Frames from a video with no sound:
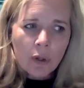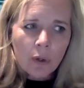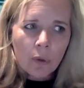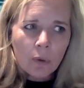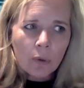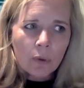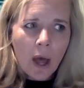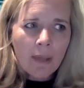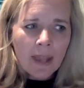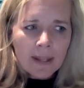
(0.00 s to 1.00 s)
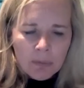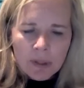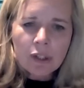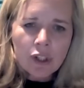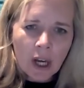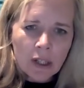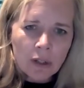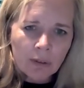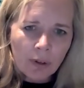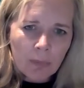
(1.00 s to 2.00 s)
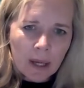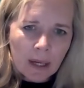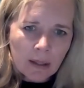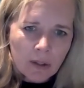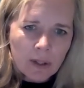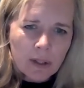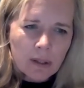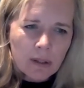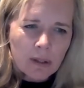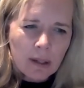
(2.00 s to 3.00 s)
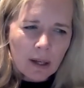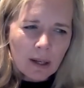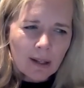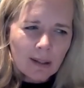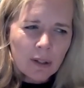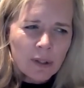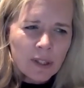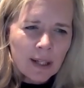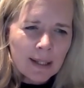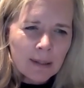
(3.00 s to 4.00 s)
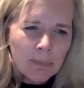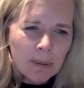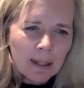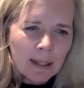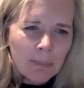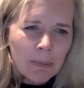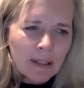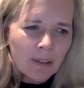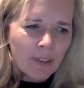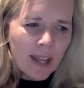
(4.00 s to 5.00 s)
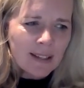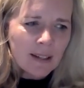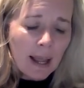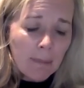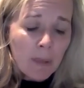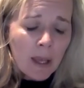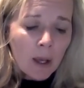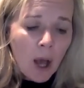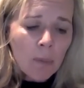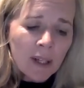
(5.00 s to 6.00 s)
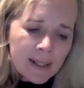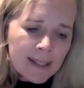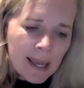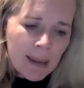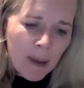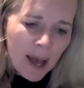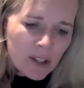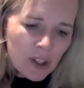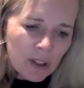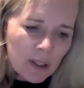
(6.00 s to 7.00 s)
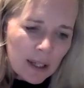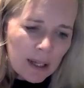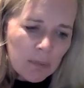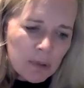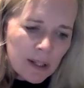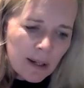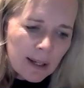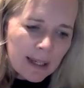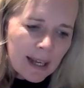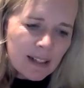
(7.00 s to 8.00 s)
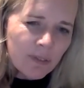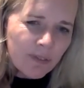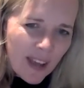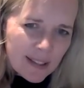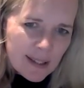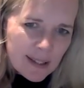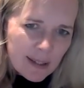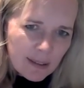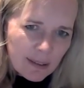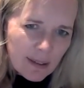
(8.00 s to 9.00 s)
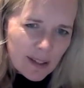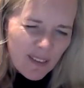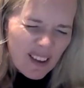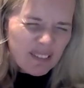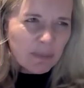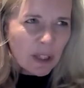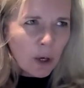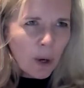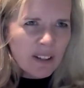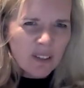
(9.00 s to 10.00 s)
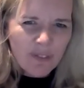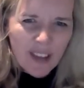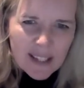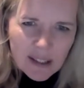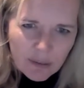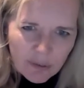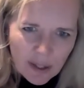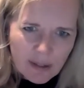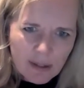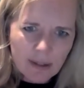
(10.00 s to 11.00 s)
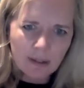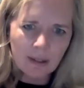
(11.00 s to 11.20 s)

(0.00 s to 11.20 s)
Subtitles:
So, and that was a changer for me, just losing a little bit of that. And when I say passion, it was nearly a defense, you know, a defensiveness.